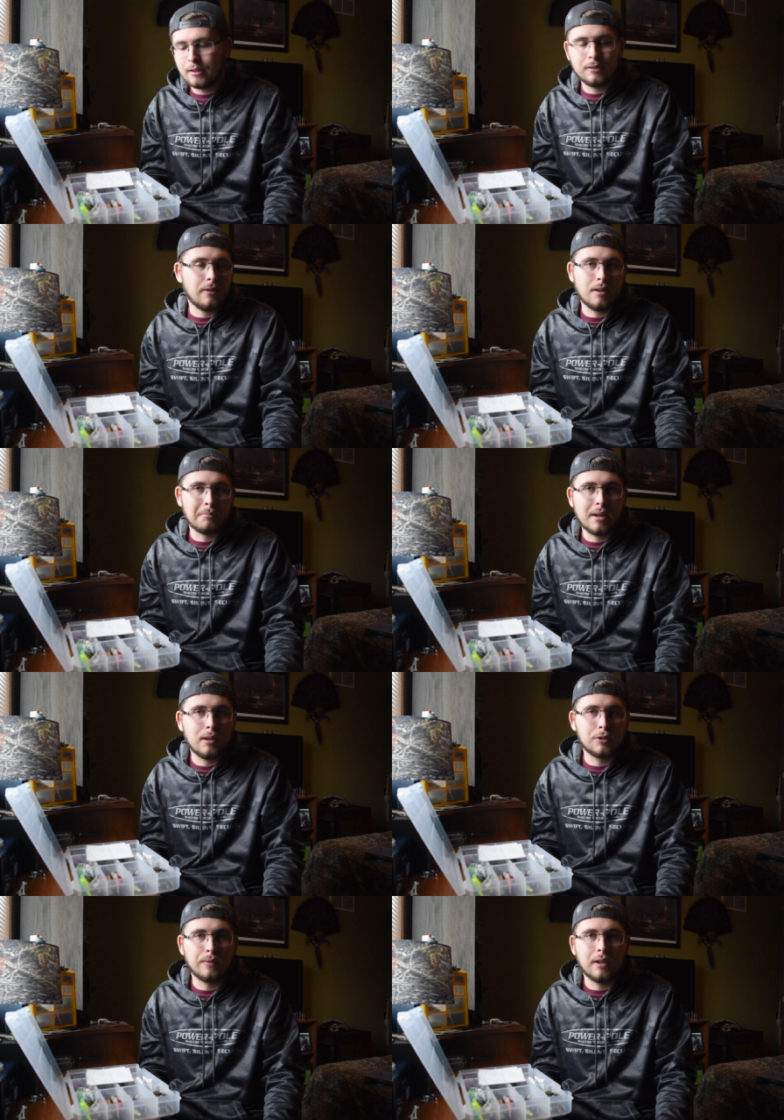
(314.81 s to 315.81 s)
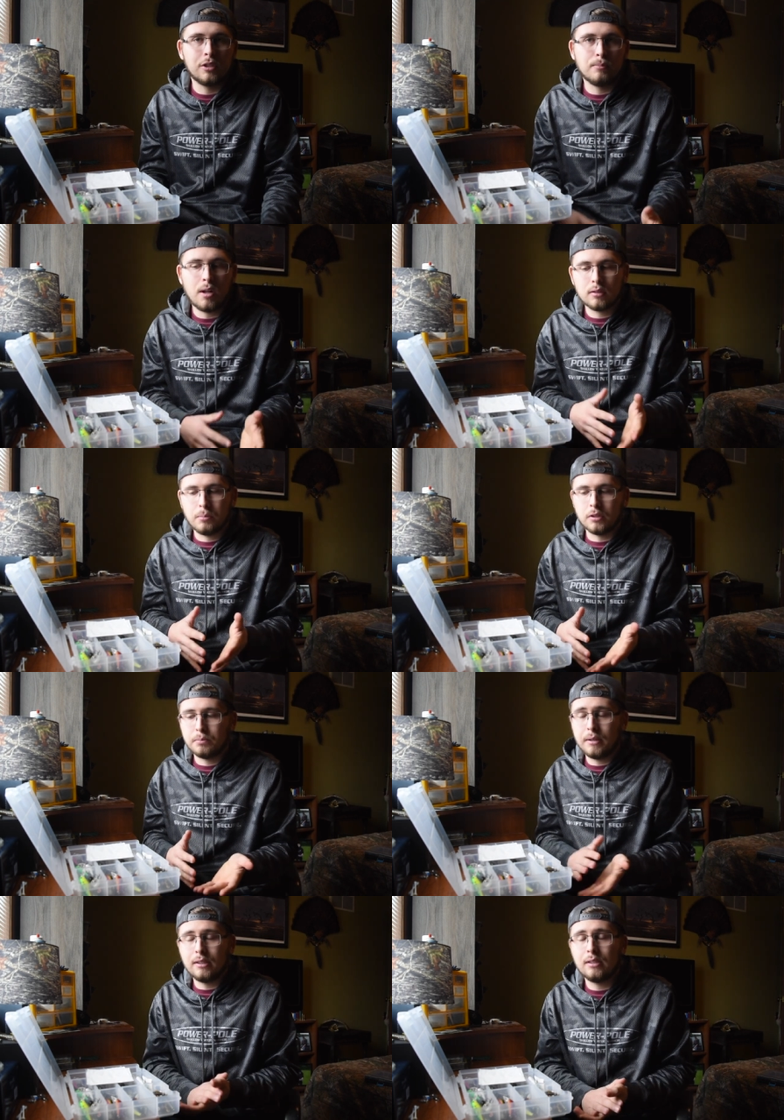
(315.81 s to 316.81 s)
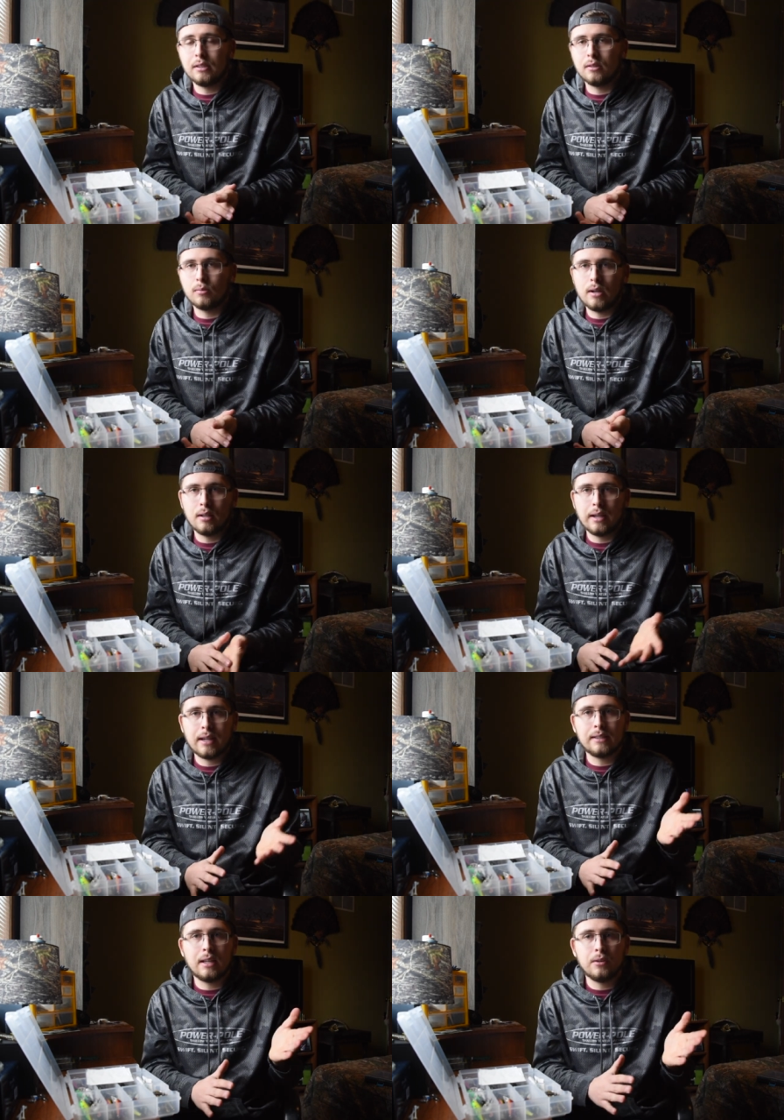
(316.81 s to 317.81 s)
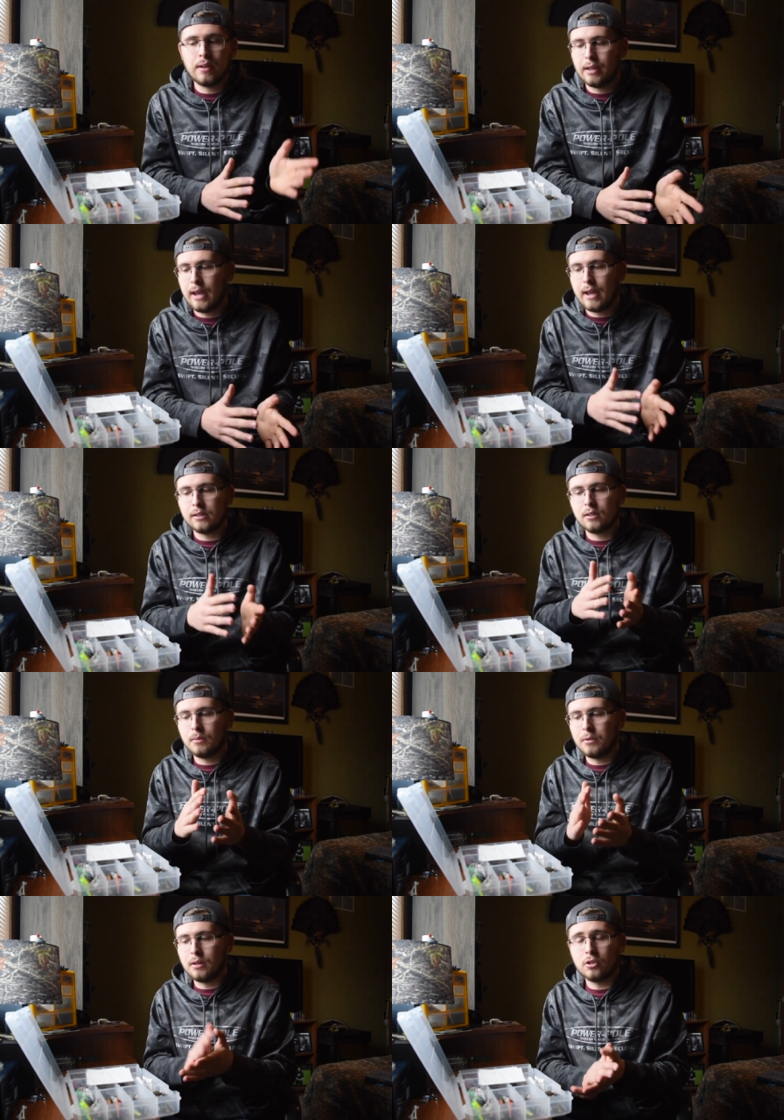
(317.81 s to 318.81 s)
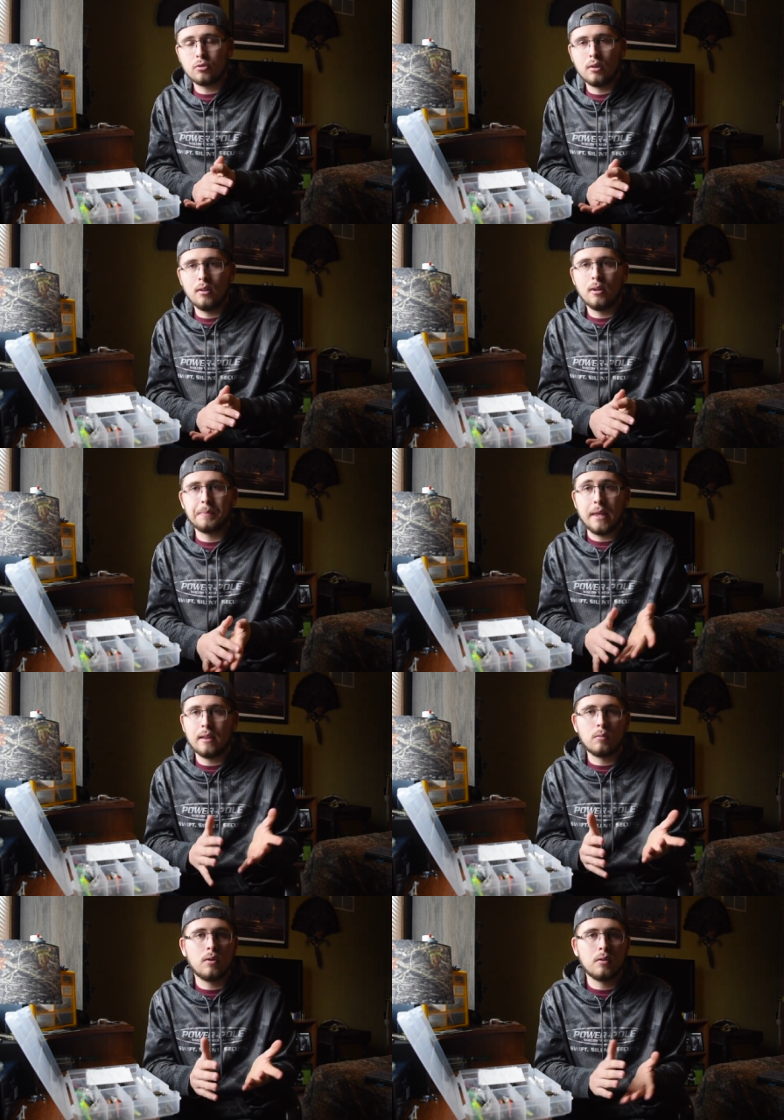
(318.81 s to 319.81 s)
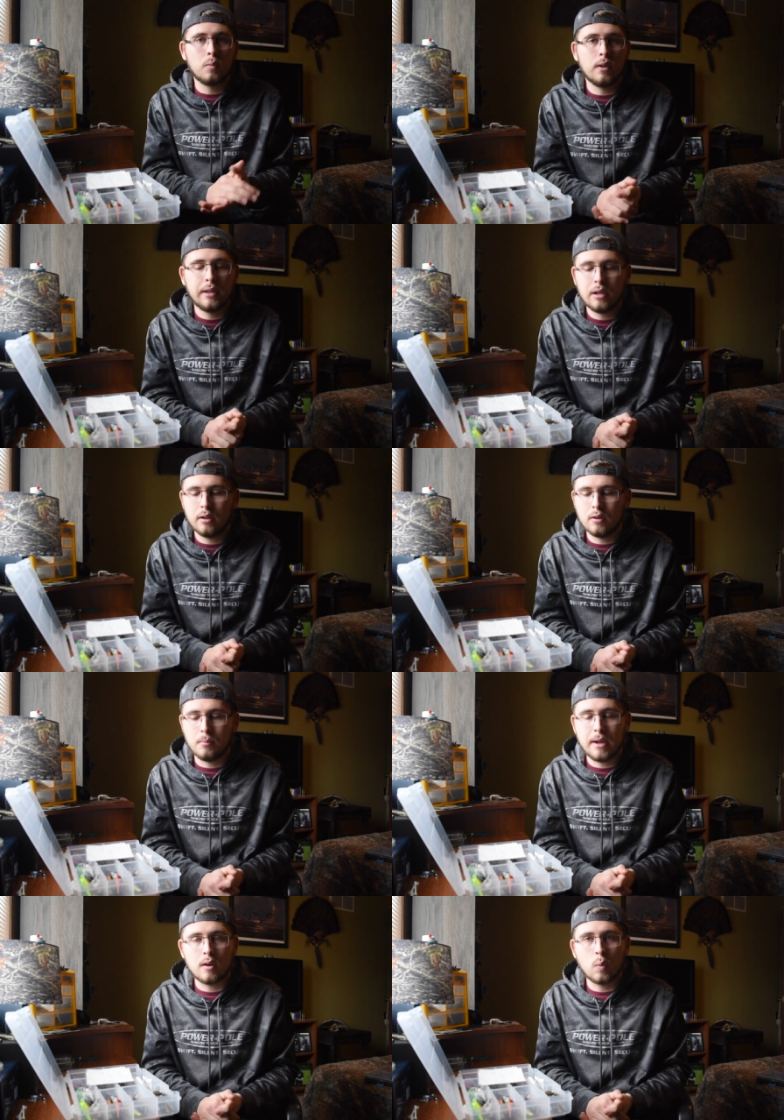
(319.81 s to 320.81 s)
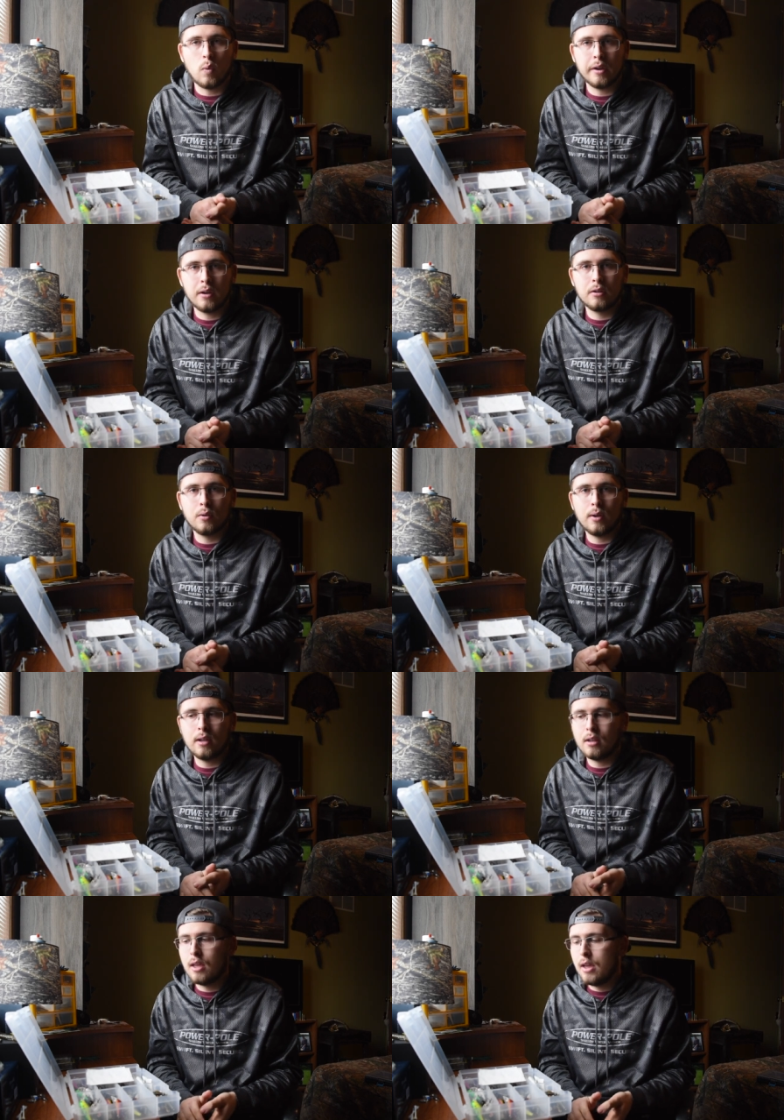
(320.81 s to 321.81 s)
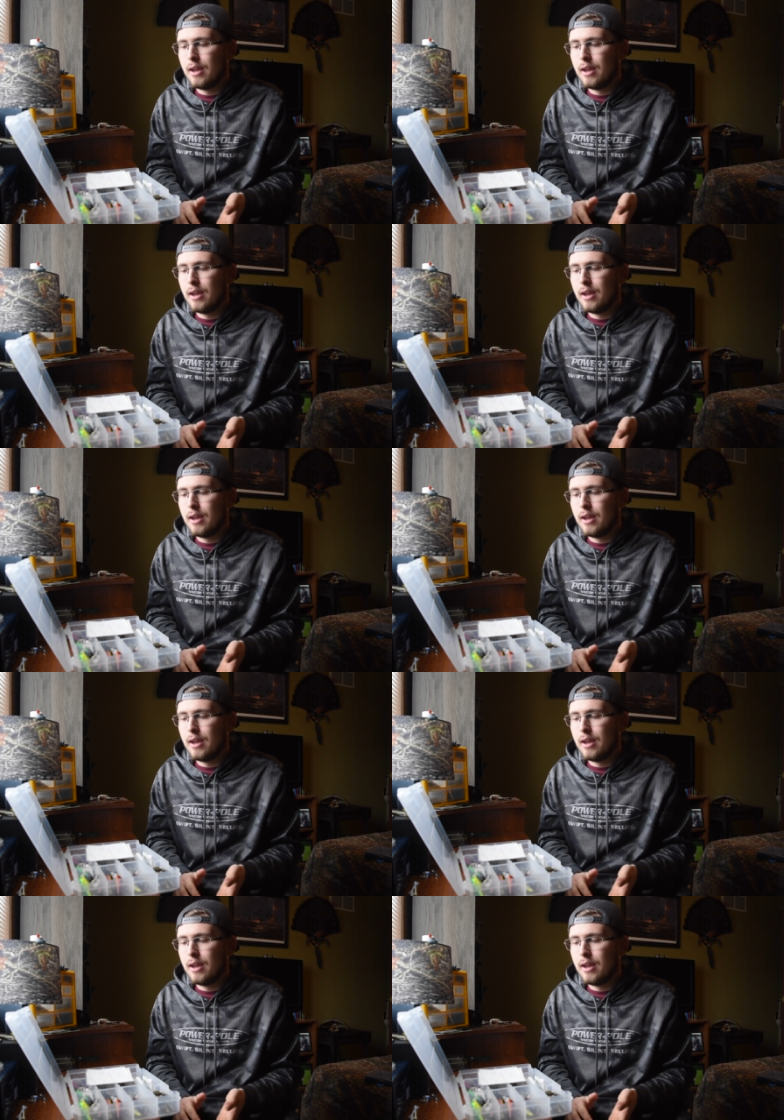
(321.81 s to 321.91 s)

straight up catch fish, multiple species as well. Like I said, you can cast them, you control them, and they run really good no matter what you're doing.